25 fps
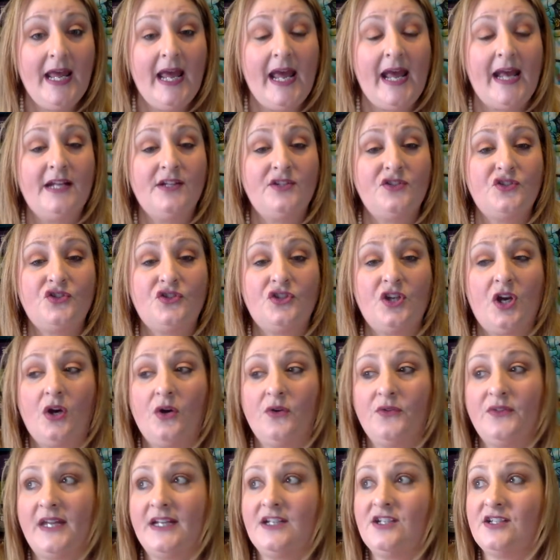And
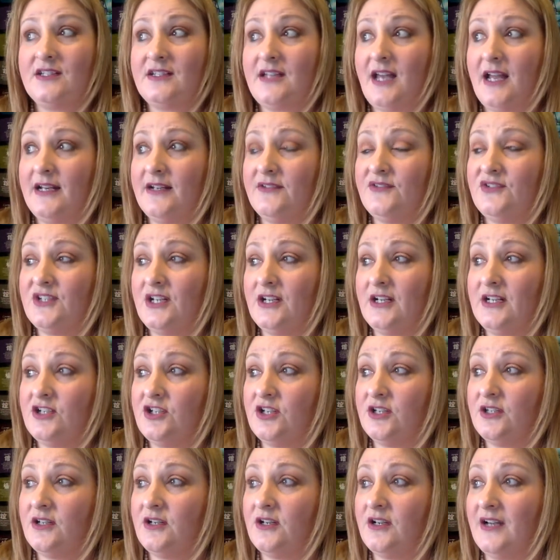so they just kind of stare at each
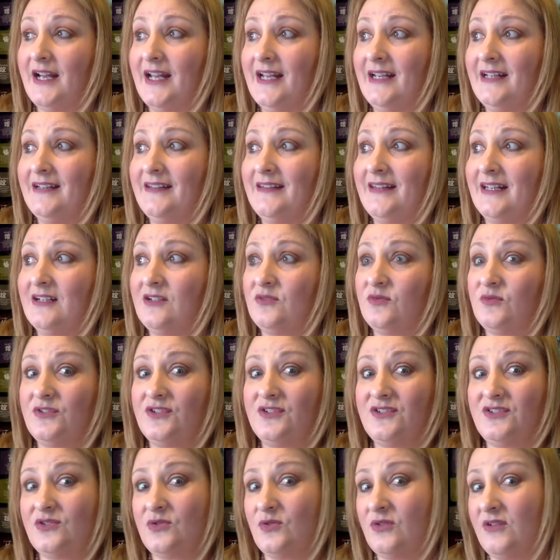other and things will
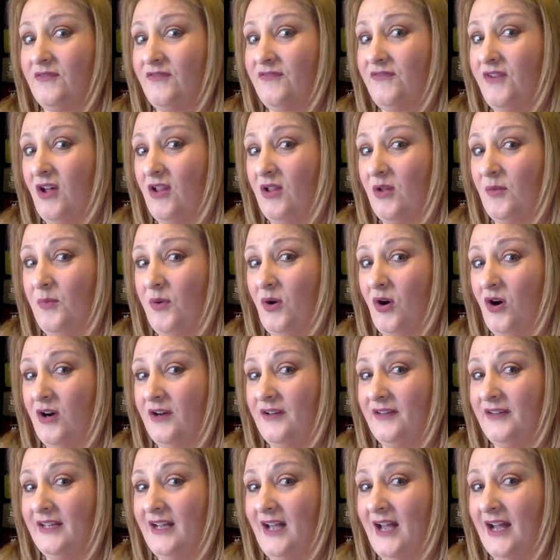just sort of fall
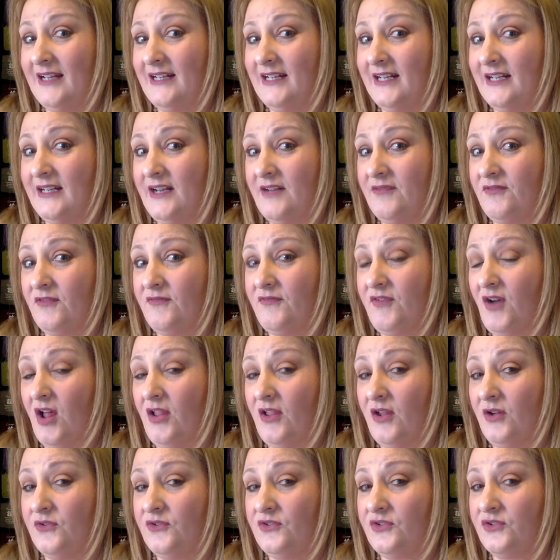apart and the idea never
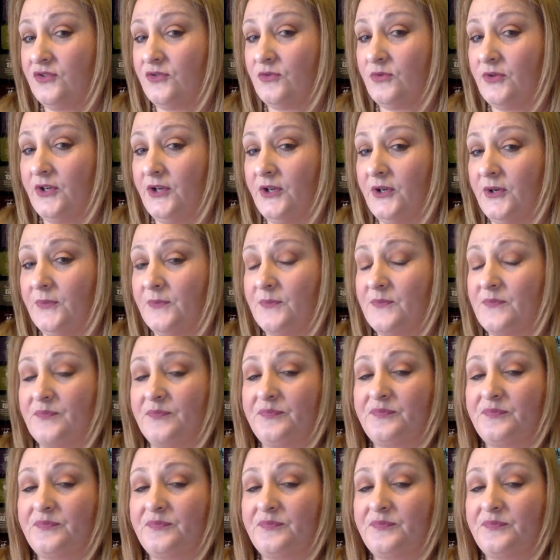follows through.